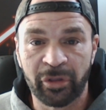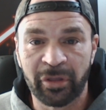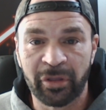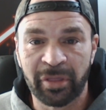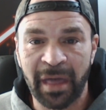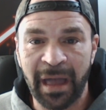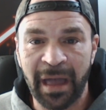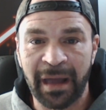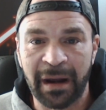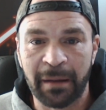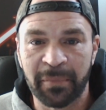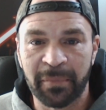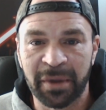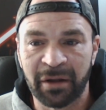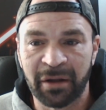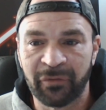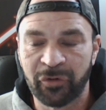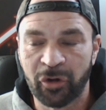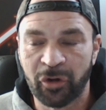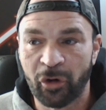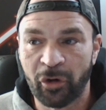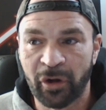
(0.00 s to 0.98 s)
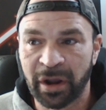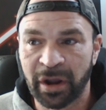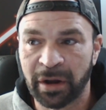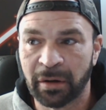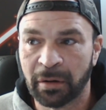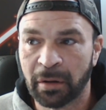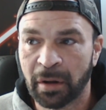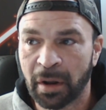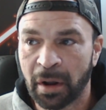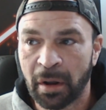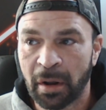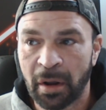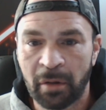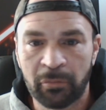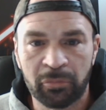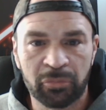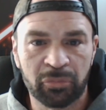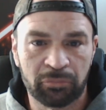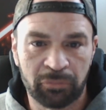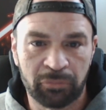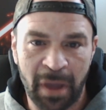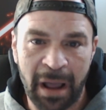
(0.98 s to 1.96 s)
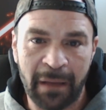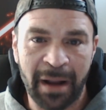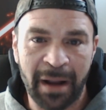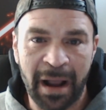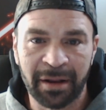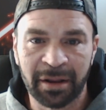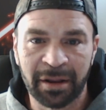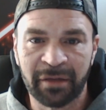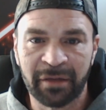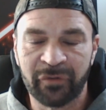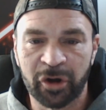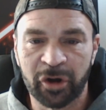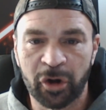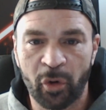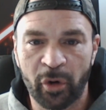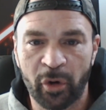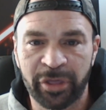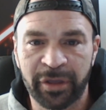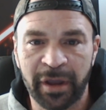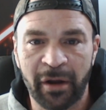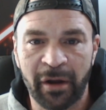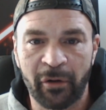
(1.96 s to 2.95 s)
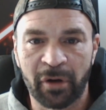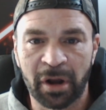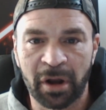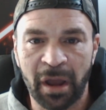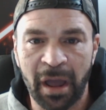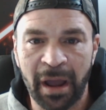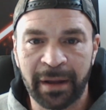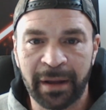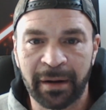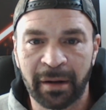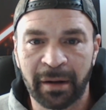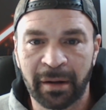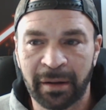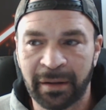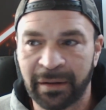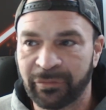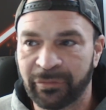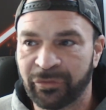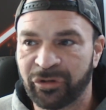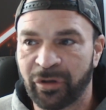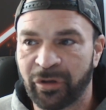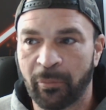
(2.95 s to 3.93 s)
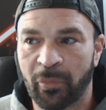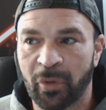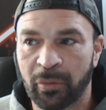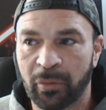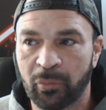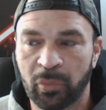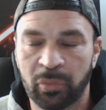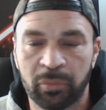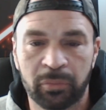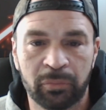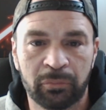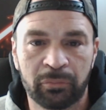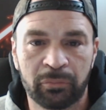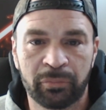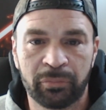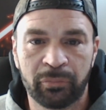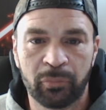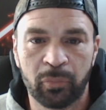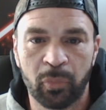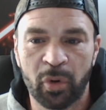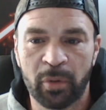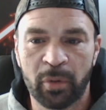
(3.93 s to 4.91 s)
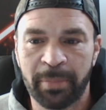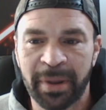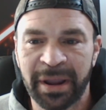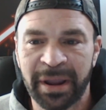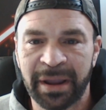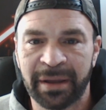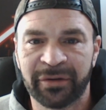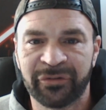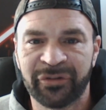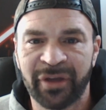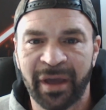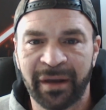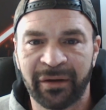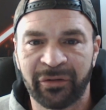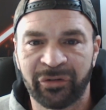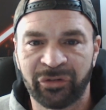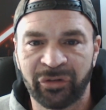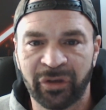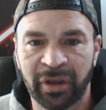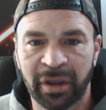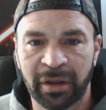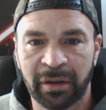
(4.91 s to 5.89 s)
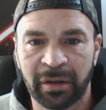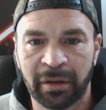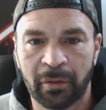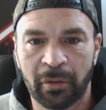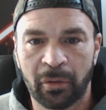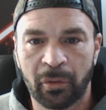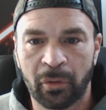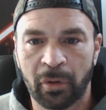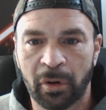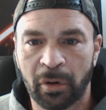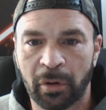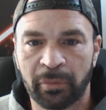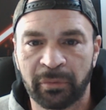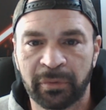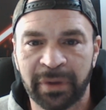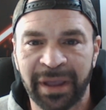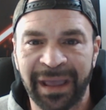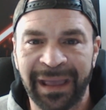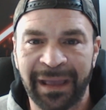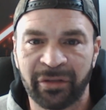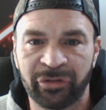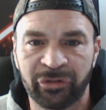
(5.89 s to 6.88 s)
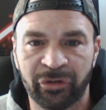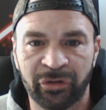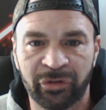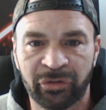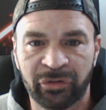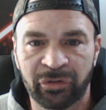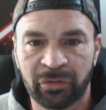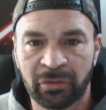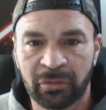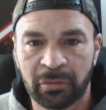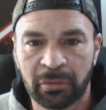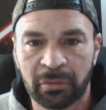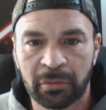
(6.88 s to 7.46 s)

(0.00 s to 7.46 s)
than that. I mean, if you're in, I live in North Carolina, and someone would be in Tennessee or Kansas,